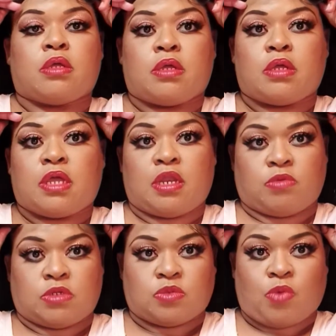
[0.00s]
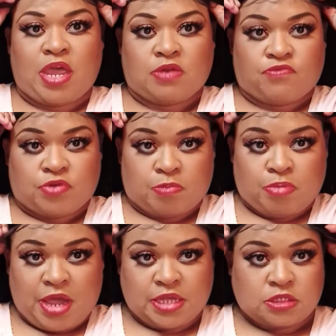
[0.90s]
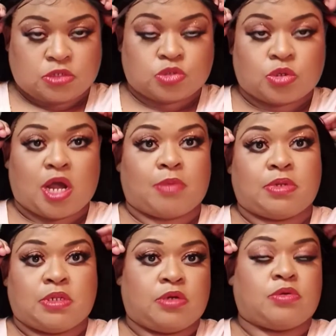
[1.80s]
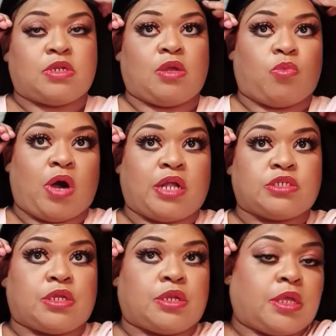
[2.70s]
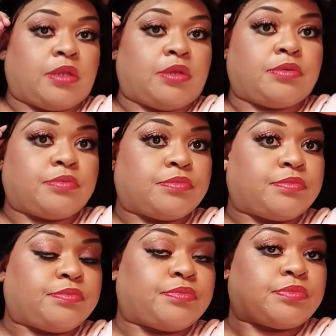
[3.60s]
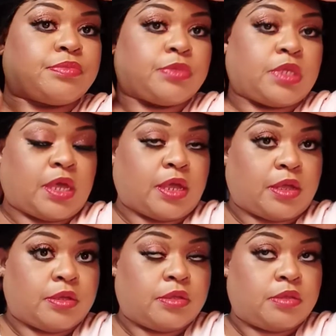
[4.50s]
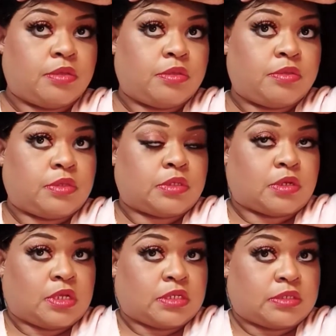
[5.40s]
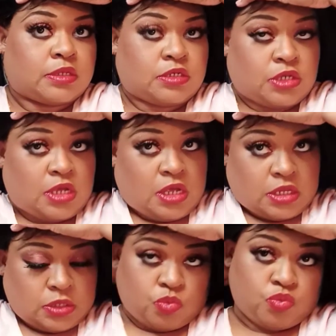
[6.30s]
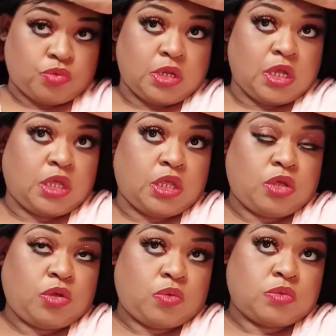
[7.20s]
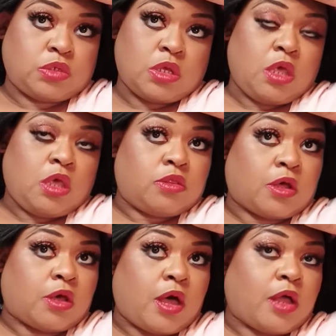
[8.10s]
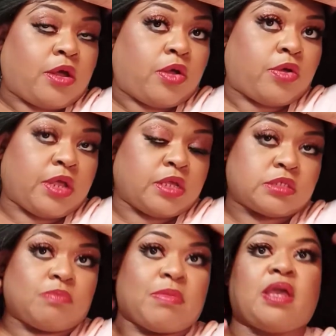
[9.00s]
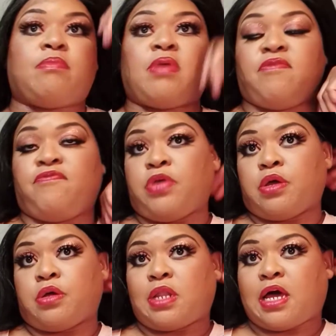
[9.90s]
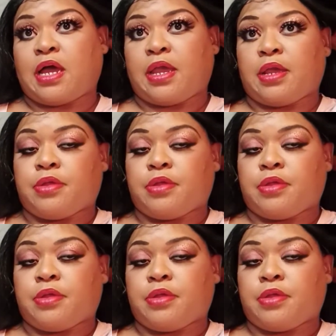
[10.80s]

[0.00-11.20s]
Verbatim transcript: and was waiting for the price to drop, literally watching it. Okay. So let's see. She is really cute. The color is making me feel like